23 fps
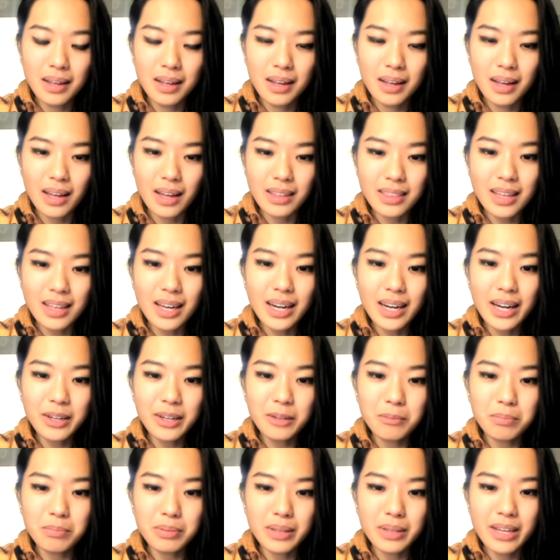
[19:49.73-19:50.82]
I thought I
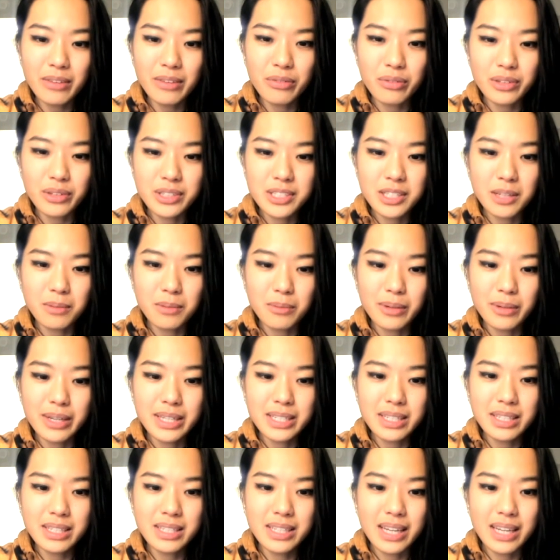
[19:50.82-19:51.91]
could play, for some
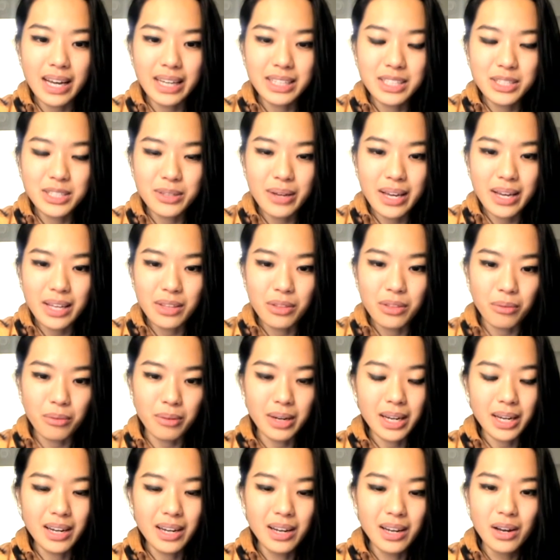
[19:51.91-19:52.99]
reason, knight to
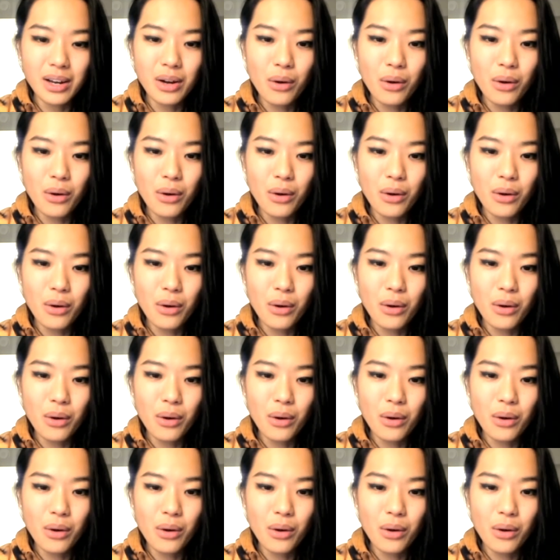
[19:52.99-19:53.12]
a3.